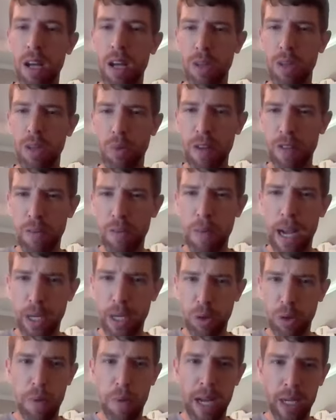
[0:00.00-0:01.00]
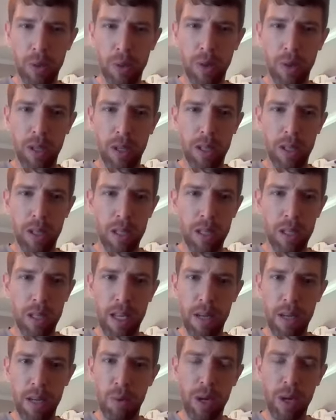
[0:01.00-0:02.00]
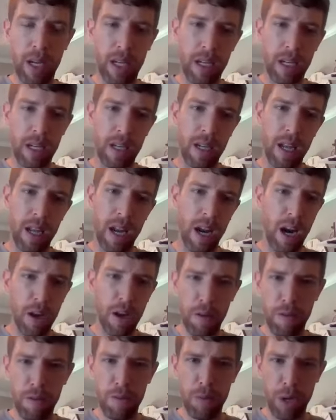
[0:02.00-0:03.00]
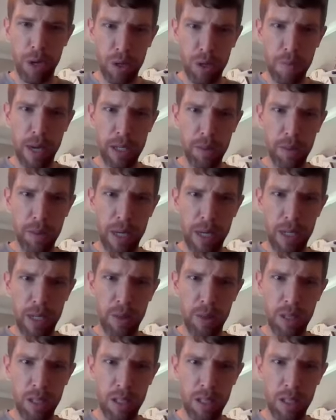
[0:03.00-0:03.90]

the Reverend Michael Beckwith and like uh, are you familiar with Michael Beckwith?